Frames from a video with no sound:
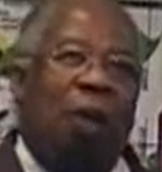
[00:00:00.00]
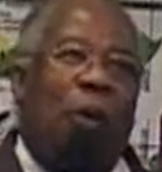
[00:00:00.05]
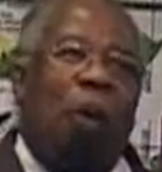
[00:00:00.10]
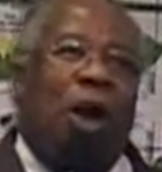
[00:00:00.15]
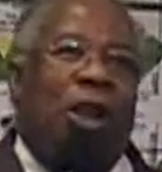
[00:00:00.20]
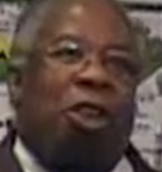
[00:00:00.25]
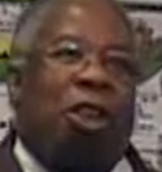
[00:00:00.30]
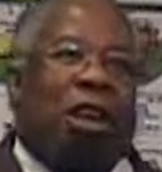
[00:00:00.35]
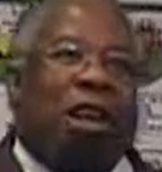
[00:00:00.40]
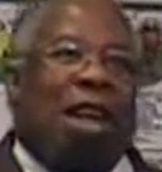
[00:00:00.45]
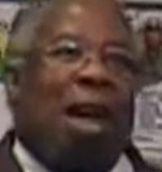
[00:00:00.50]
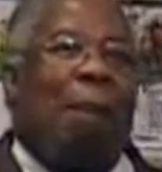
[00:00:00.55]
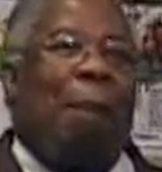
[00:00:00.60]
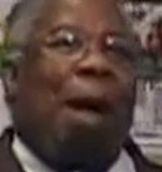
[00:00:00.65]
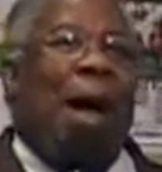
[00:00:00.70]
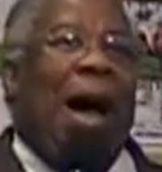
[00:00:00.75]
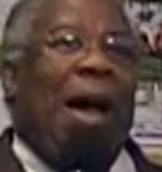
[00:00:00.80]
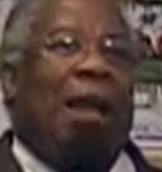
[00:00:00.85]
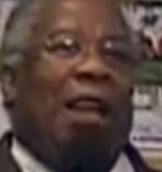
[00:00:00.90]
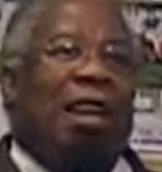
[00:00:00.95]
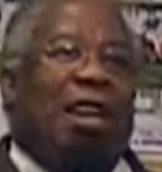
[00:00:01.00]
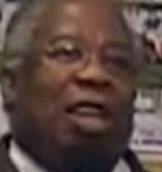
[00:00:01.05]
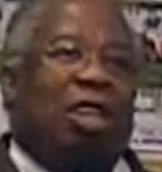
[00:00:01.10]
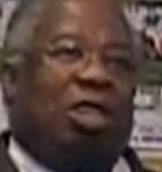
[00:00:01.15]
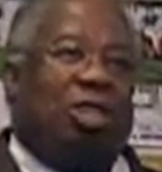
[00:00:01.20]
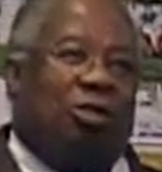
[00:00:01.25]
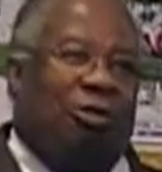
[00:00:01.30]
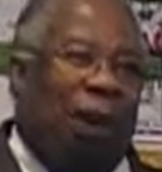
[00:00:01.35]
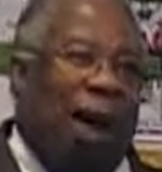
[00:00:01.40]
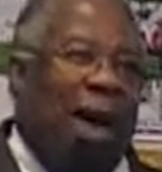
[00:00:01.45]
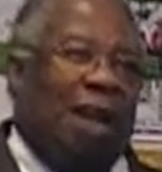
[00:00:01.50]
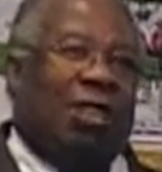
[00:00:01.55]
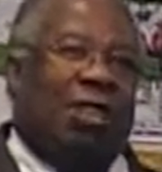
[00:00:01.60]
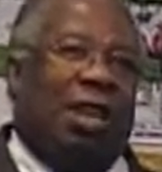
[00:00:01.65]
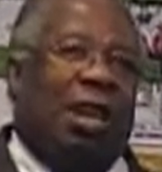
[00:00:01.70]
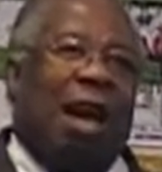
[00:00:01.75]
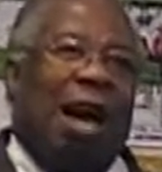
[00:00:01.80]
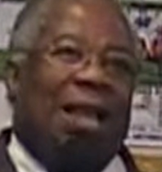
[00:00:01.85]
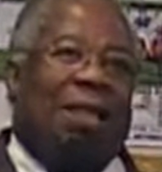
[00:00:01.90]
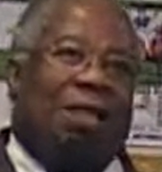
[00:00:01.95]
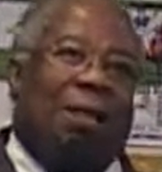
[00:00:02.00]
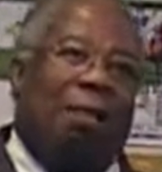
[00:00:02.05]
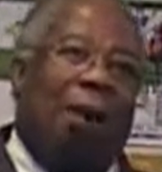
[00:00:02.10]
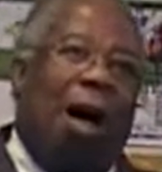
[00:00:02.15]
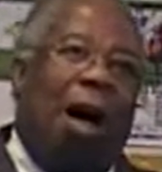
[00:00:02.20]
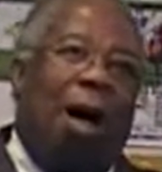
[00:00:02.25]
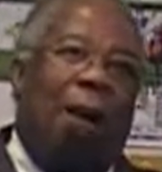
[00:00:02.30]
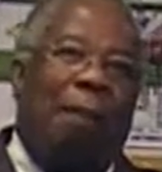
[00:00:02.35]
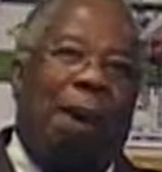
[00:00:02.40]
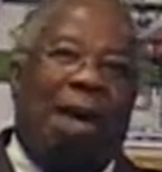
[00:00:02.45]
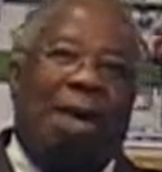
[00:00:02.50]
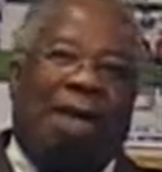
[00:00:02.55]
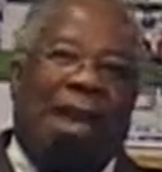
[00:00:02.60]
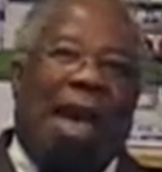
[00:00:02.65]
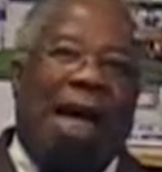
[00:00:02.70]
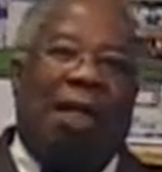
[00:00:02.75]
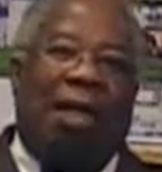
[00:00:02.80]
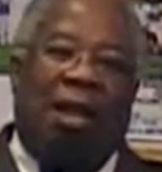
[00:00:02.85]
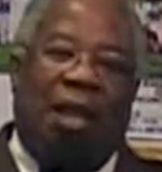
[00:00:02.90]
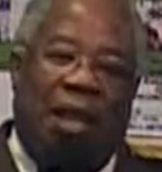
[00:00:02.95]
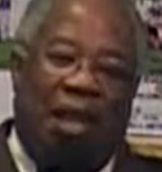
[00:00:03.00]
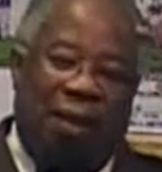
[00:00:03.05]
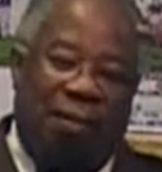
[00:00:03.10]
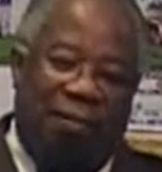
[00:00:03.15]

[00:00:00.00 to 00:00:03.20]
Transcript: When you're coming out of distress, you got small mentality.